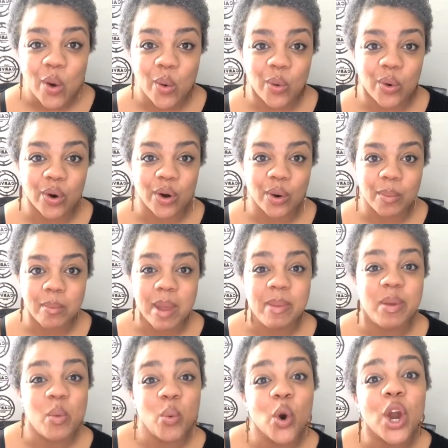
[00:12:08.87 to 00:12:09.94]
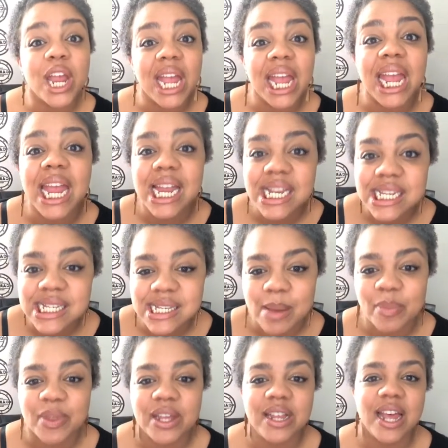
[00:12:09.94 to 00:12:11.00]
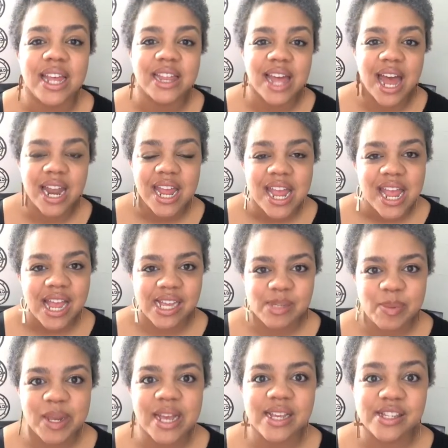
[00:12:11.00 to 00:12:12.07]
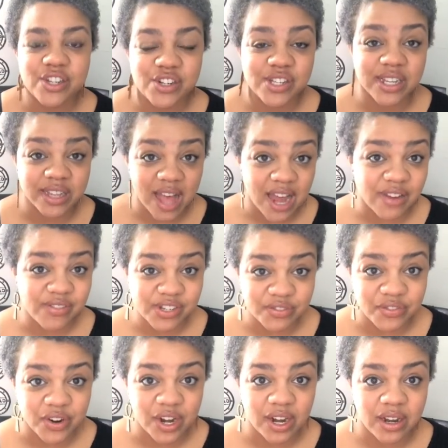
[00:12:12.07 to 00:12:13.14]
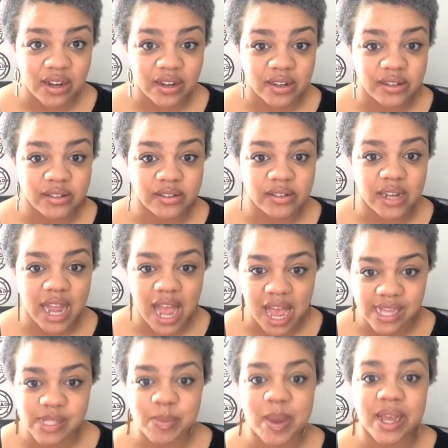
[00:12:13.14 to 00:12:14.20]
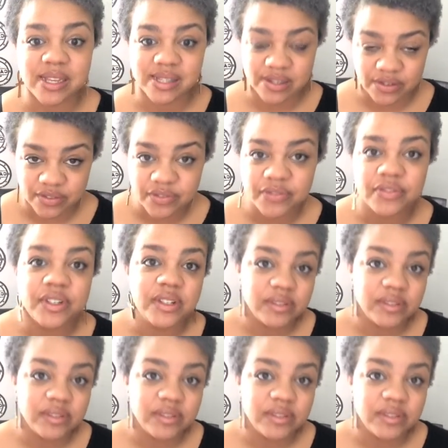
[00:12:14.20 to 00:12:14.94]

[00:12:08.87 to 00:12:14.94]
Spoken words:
or maybe working into something like that is because there's a lot of different aspects of